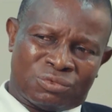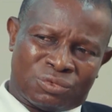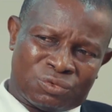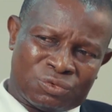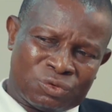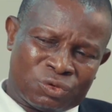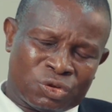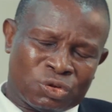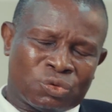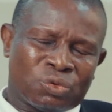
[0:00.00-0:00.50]

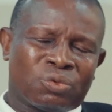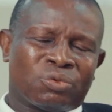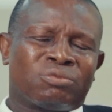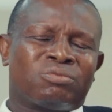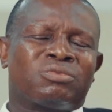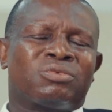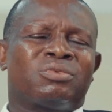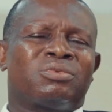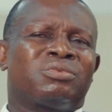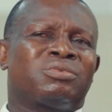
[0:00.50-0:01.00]
use it to
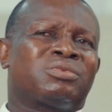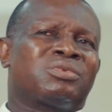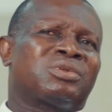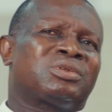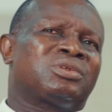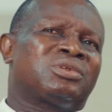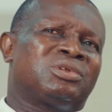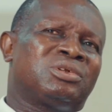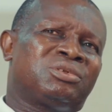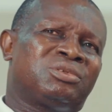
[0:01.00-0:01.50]

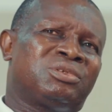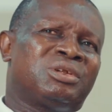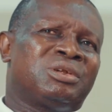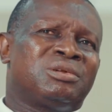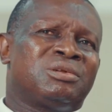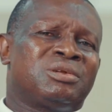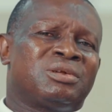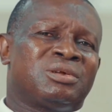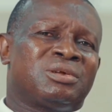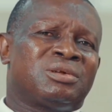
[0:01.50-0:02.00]
teach the
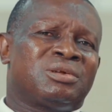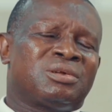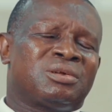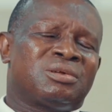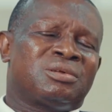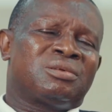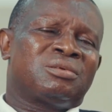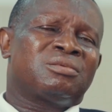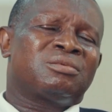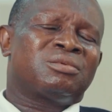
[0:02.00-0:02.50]

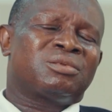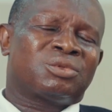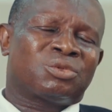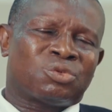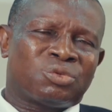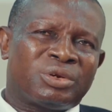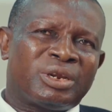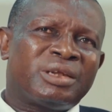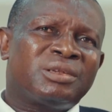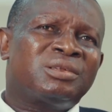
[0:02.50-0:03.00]

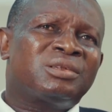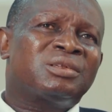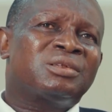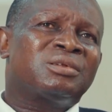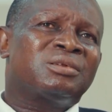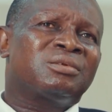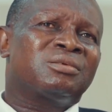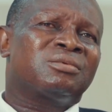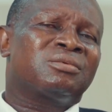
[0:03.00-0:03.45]
students,